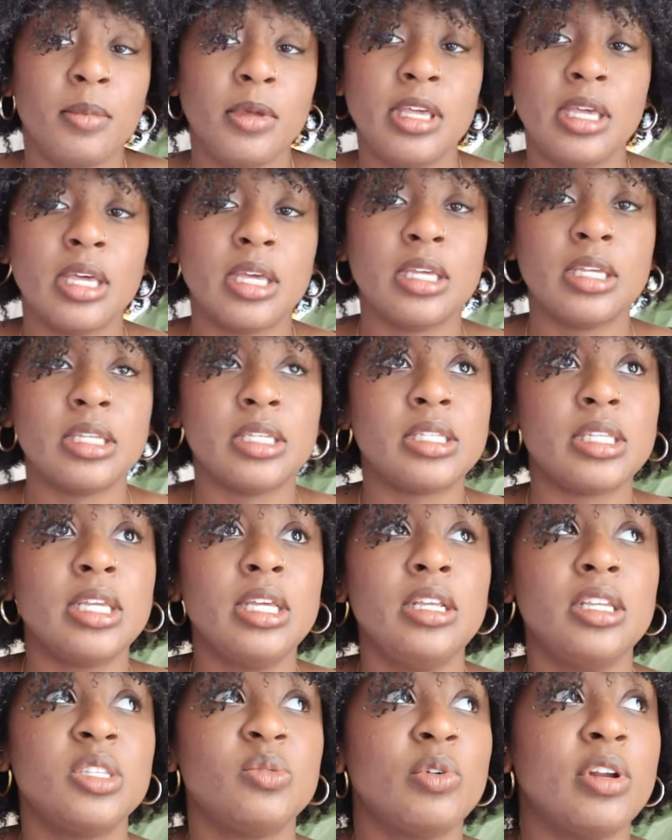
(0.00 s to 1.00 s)
because
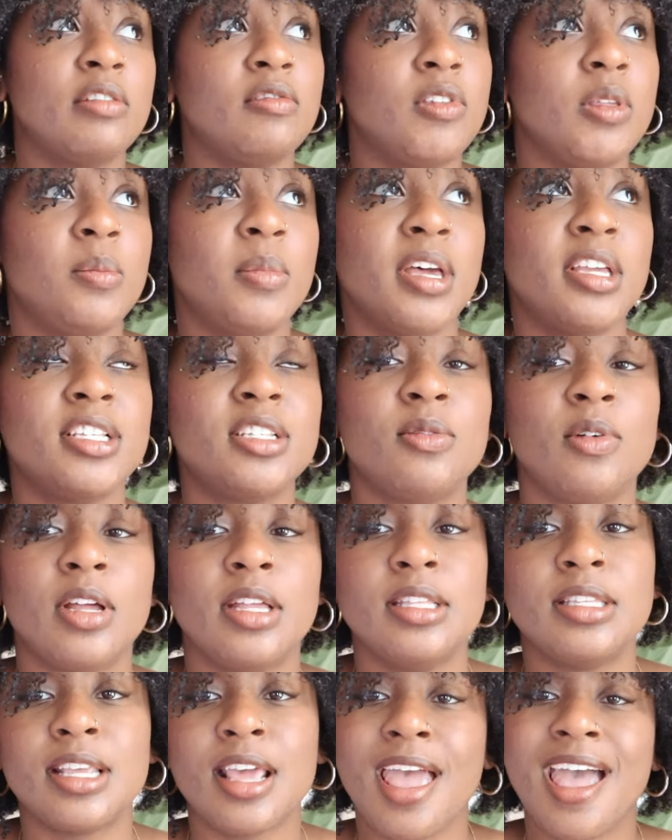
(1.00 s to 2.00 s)
it is one of the best
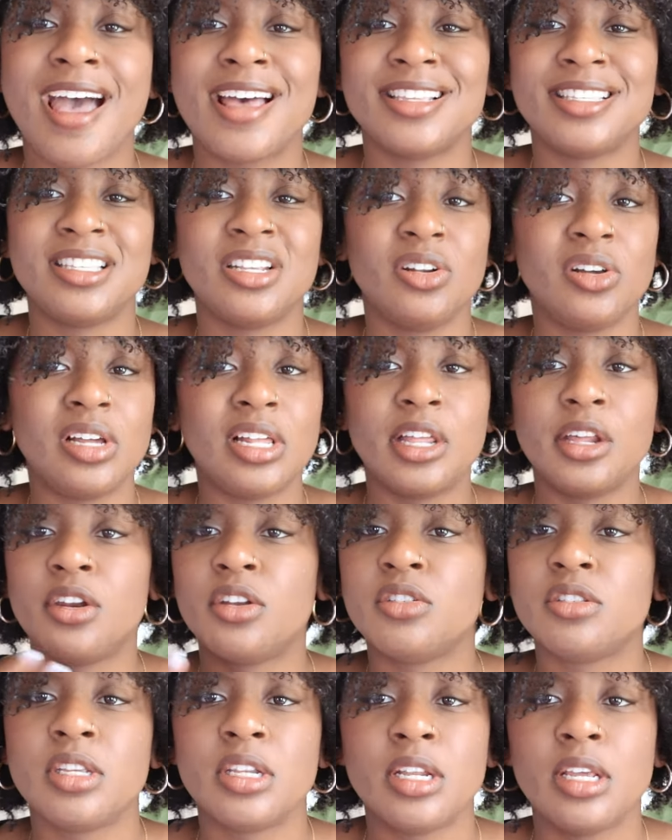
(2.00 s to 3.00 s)
ones. It has little
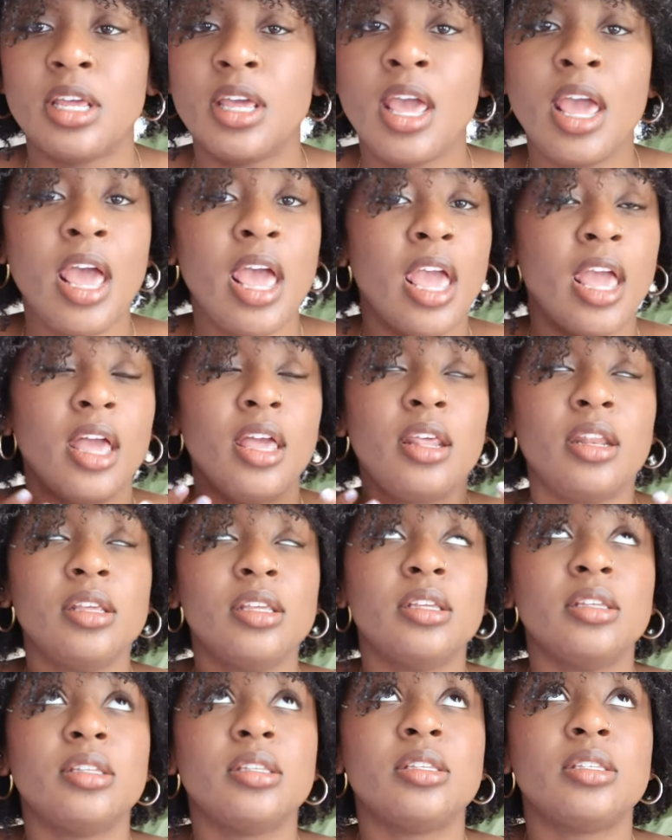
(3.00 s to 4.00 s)
glitters in it. It
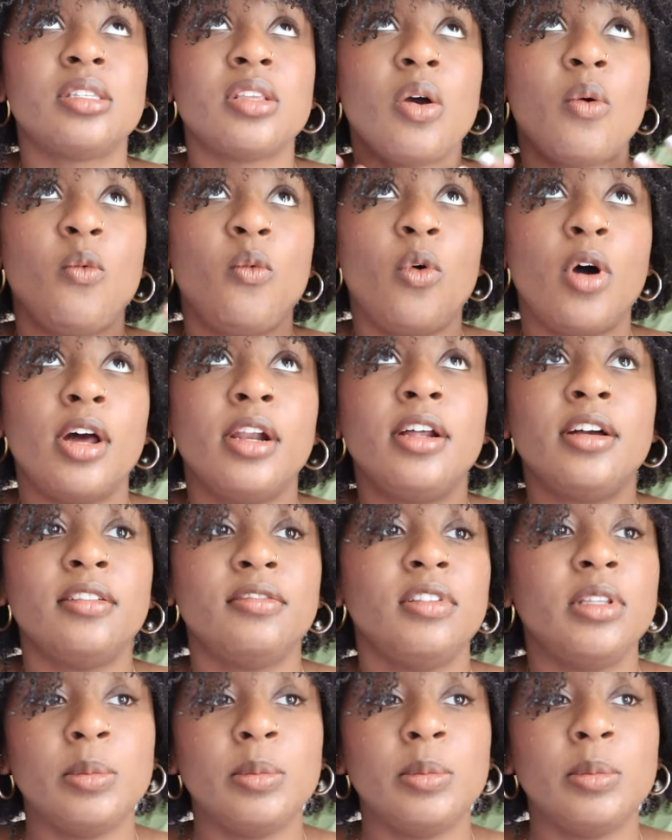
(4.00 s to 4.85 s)
is one of